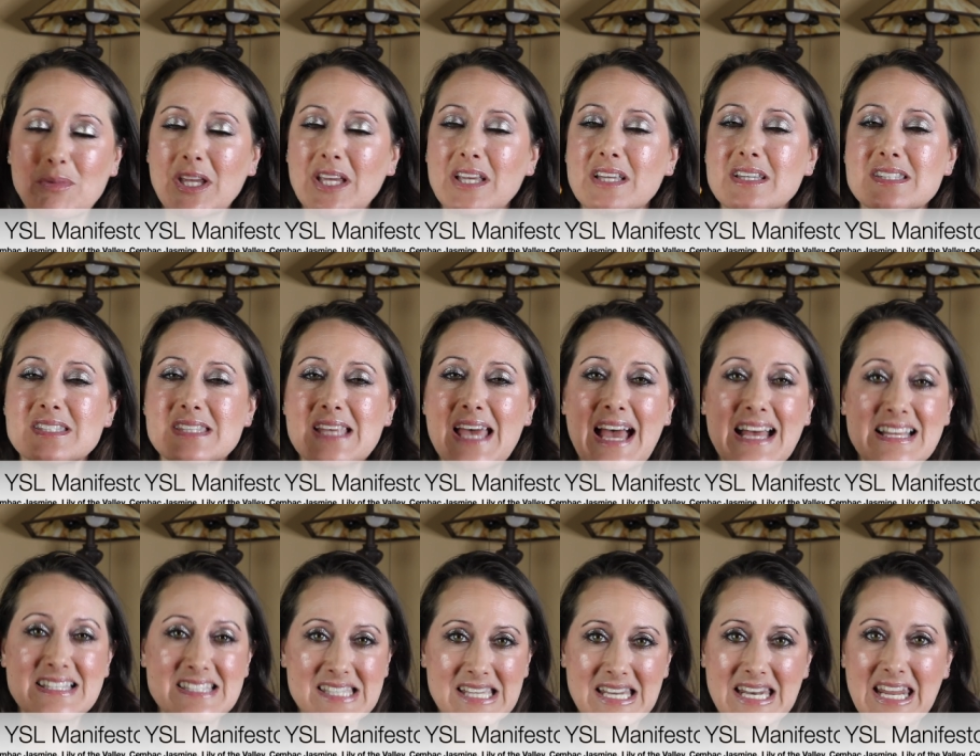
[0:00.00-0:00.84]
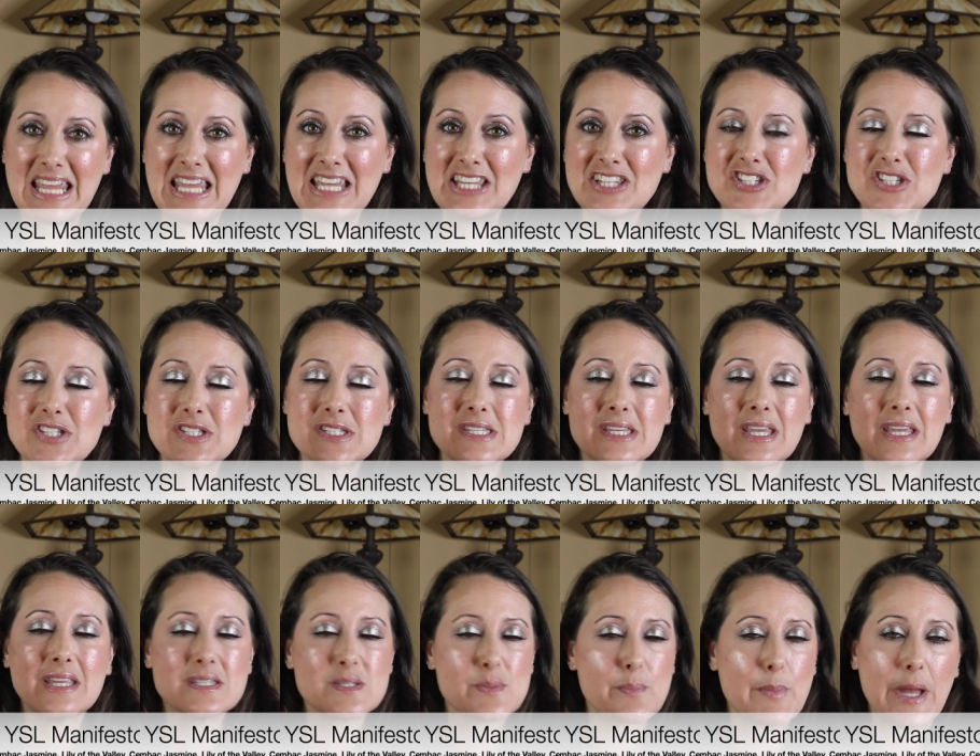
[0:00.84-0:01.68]
because as it ages, it
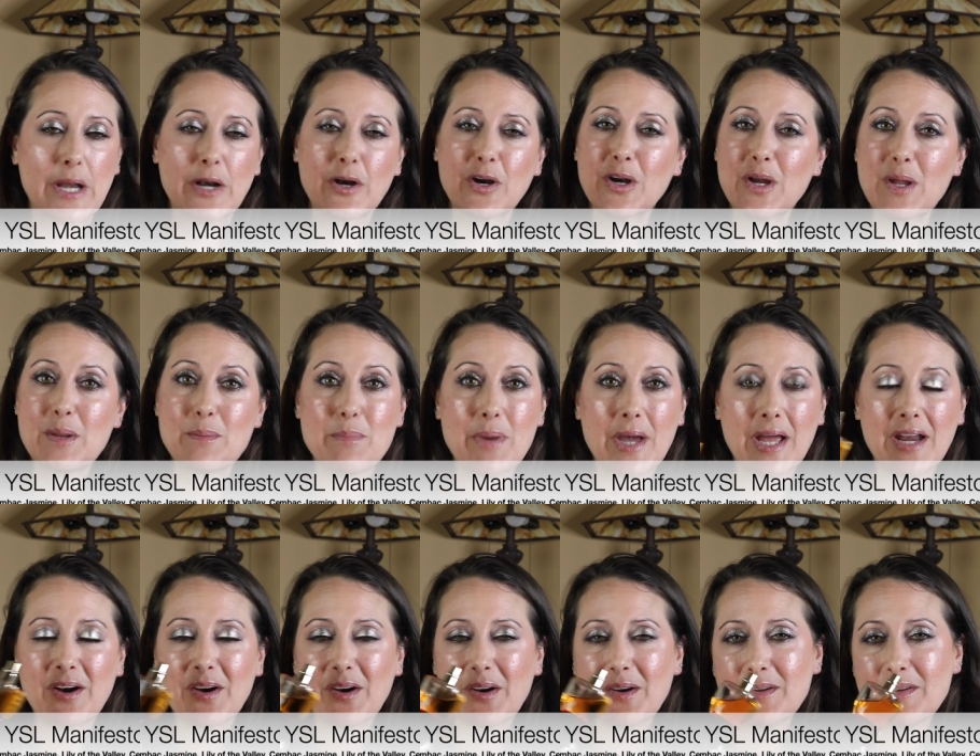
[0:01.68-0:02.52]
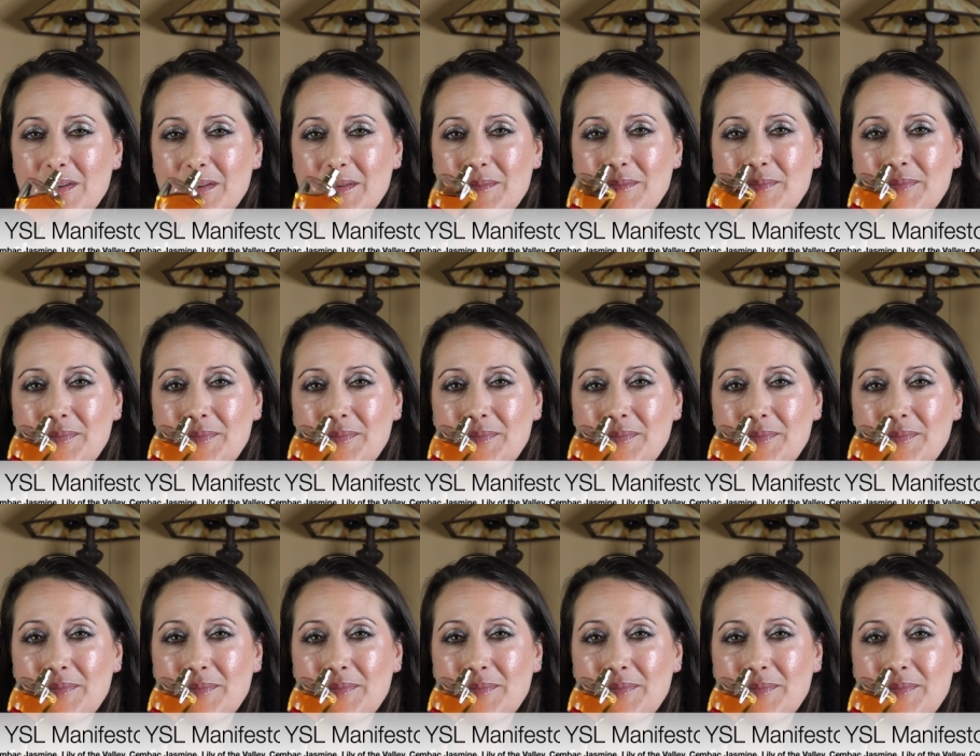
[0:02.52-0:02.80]
gets better and better.